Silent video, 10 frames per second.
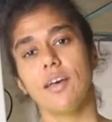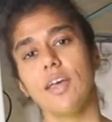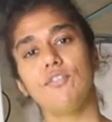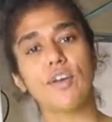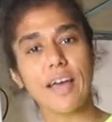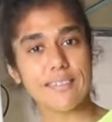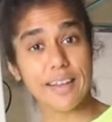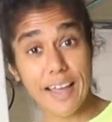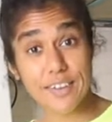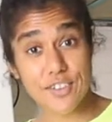If you guys
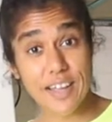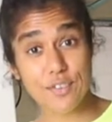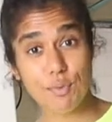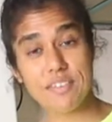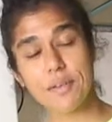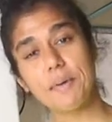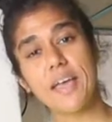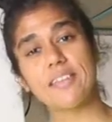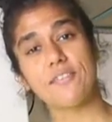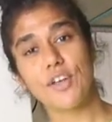like today's recipe
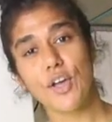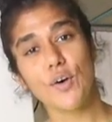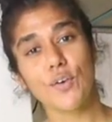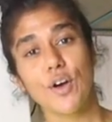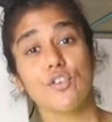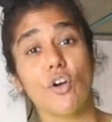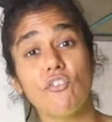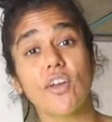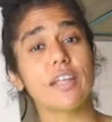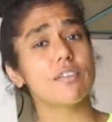and the video, don't
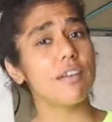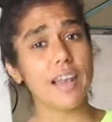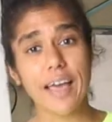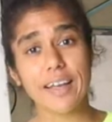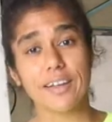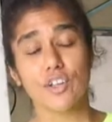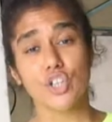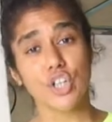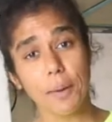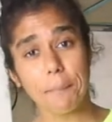forget to like,
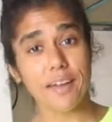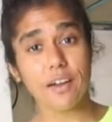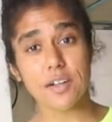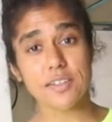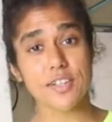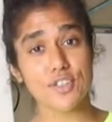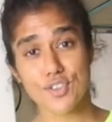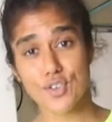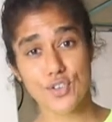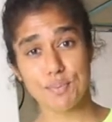share my content on
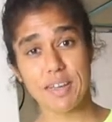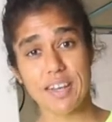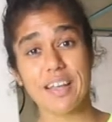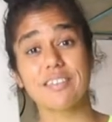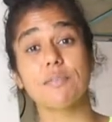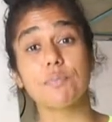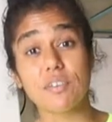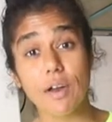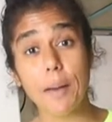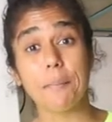social media, and
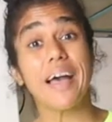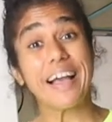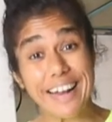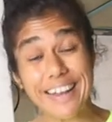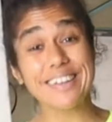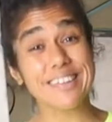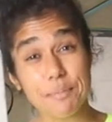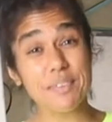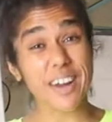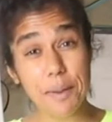subscribe. Click the
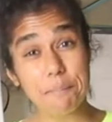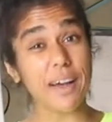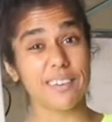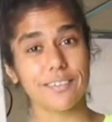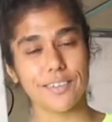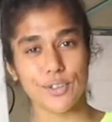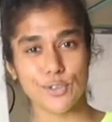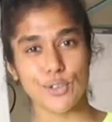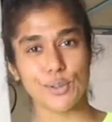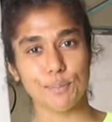subscribe button on
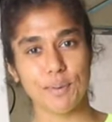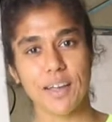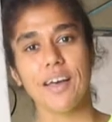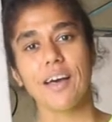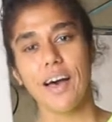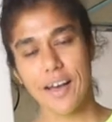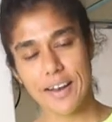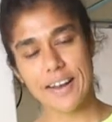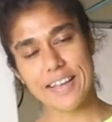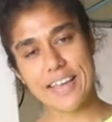YouTube.
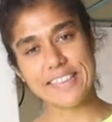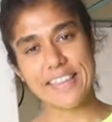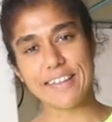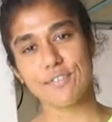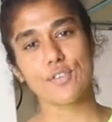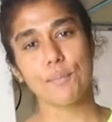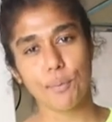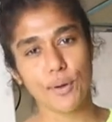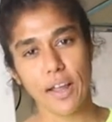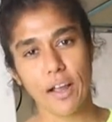And again, thanks for
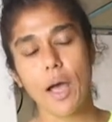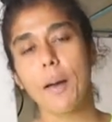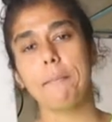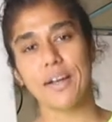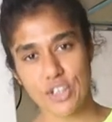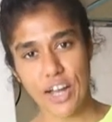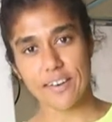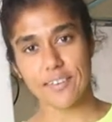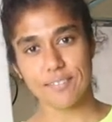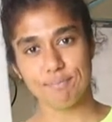supporting my
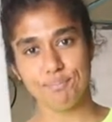channel.